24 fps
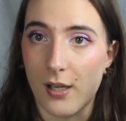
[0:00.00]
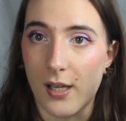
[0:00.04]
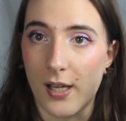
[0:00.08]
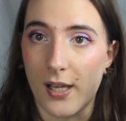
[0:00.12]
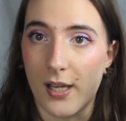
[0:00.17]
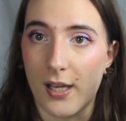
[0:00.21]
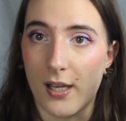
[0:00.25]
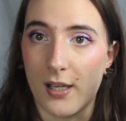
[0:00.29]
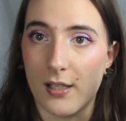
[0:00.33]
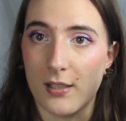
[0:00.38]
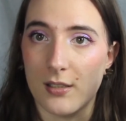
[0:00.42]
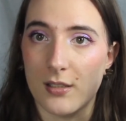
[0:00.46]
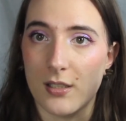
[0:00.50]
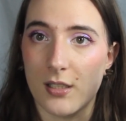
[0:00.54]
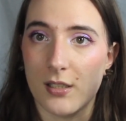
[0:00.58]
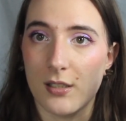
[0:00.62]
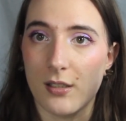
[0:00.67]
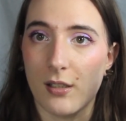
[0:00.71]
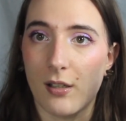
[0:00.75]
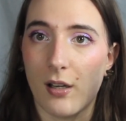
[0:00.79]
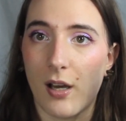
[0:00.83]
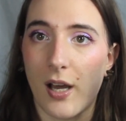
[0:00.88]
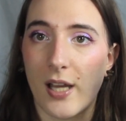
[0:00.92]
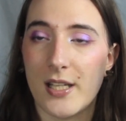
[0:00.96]
and
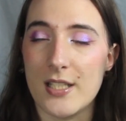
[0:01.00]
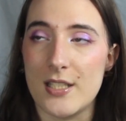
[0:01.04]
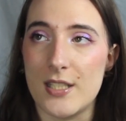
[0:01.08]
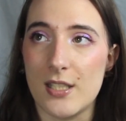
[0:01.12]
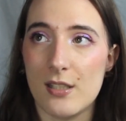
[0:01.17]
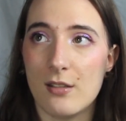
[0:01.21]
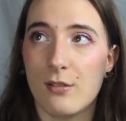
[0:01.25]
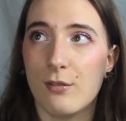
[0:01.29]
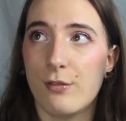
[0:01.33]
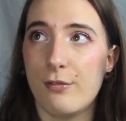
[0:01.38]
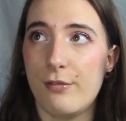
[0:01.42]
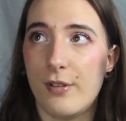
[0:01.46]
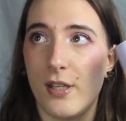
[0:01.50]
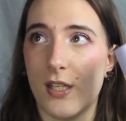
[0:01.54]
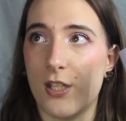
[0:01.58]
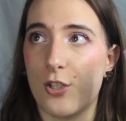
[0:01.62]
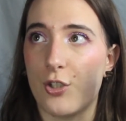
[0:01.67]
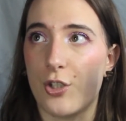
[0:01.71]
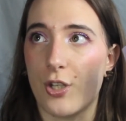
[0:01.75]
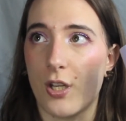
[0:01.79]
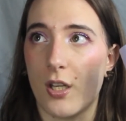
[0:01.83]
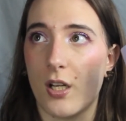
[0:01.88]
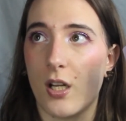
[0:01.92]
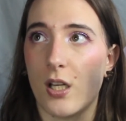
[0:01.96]
I didn't
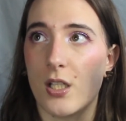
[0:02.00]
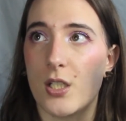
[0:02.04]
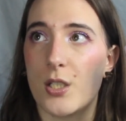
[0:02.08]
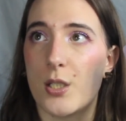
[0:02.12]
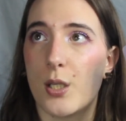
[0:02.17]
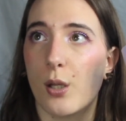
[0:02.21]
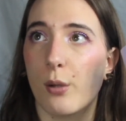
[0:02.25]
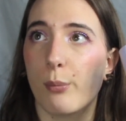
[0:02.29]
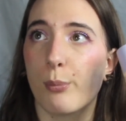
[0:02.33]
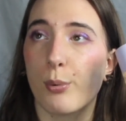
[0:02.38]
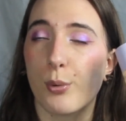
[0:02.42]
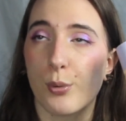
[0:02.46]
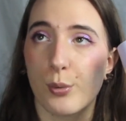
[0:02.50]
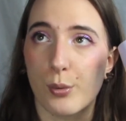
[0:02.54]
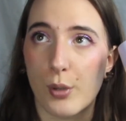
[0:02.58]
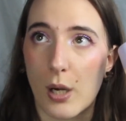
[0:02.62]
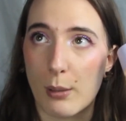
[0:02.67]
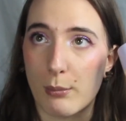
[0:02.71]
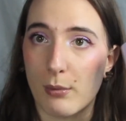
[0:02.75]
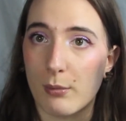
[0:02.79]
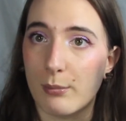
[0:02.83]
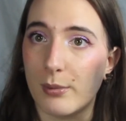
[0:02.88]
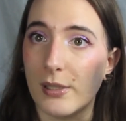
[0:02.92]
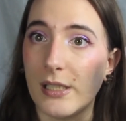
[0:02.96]
finish it until
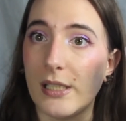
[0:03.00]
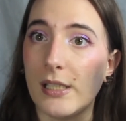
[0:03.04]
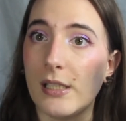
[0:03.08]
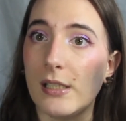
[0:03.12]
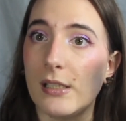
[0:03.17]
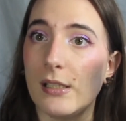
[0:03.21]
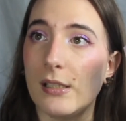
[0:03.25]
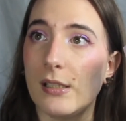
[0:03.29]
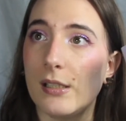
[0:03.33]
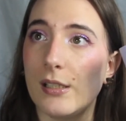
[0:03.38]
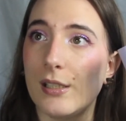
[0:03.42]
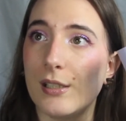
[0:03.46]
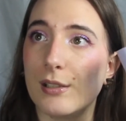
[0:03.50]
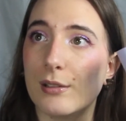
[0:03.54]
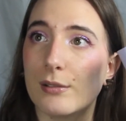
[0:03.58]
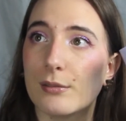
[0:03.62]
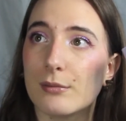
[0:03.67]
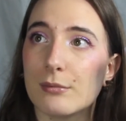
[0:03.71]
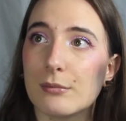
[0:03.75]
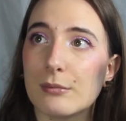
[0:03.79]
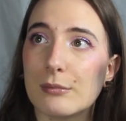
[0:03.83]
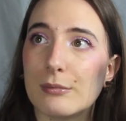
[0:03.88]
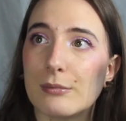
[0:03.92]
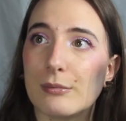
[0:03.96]
probably
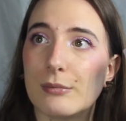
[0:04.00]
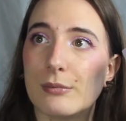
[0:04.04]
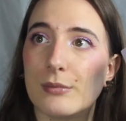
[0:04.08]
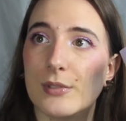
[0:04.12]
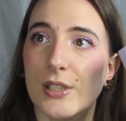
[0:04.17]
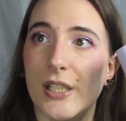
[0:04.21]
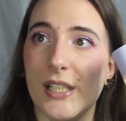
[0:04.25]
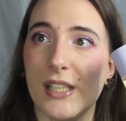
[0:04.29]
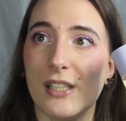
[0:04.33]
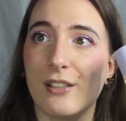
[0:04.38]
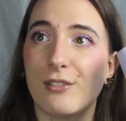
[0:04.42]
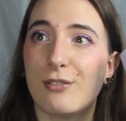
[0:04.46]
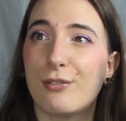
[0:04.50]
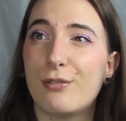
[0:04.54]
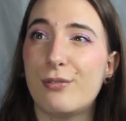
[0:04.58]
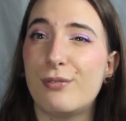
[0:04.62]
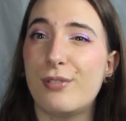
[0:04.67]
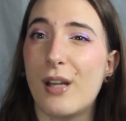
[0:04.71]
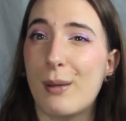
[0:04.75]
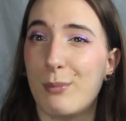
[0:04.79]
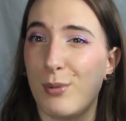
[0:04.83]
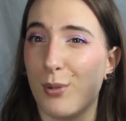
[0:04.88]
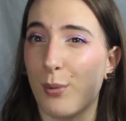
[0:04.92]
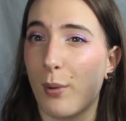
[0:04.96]
like
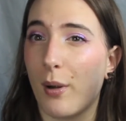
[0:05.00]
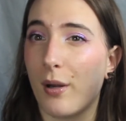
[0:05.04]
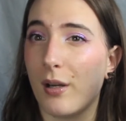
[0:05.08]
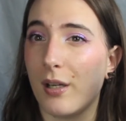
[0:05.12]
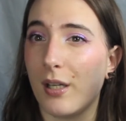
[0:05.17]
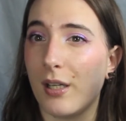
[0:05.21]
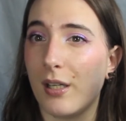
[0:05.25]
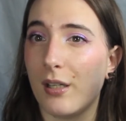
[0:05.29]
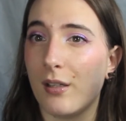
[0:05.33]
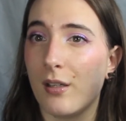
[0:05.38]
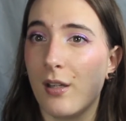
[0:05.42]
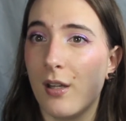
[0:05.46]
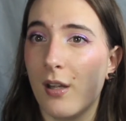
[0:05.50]
February.